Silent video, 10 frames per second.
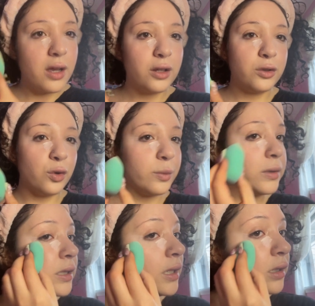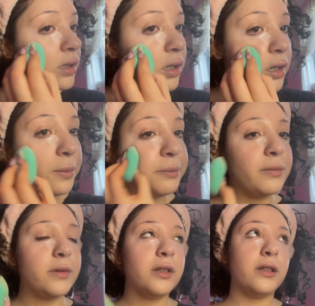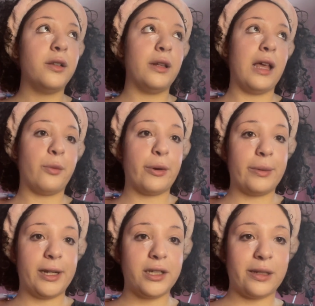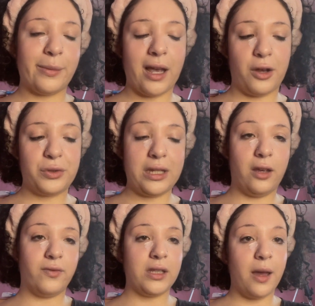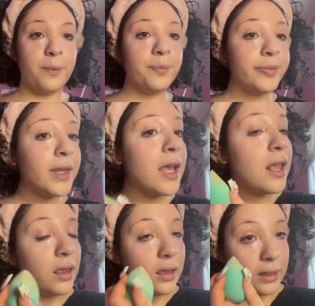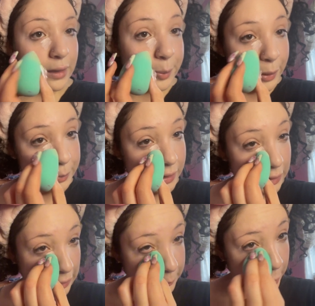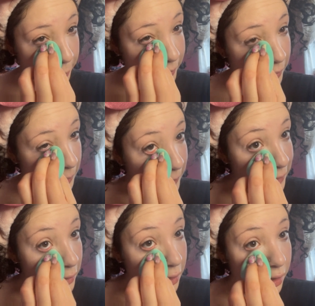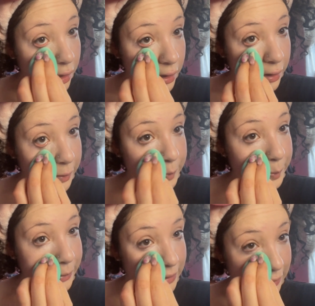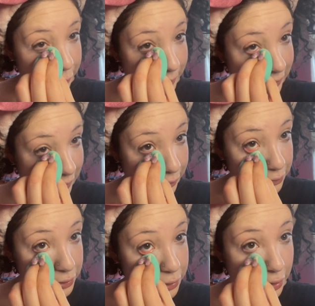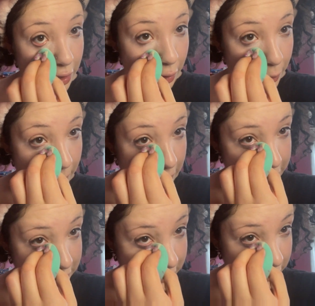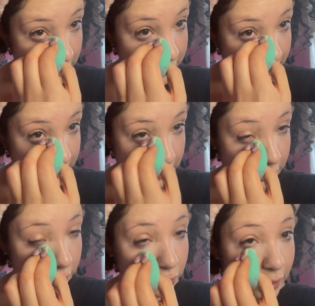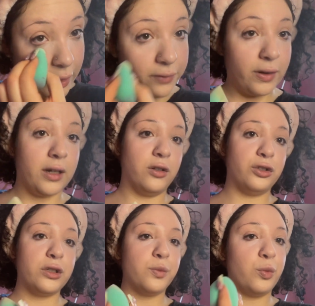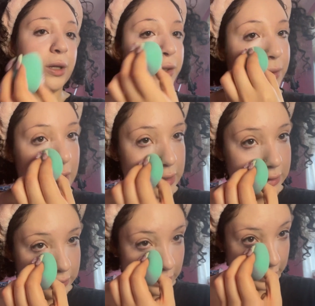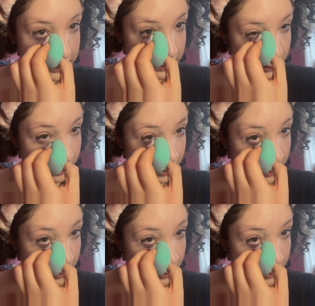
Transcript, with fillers: normally um, the library next to my house gives them, like that public library, um, but they ran out, so I just decided like, okay, fine, I'll just bring you guys the glasses,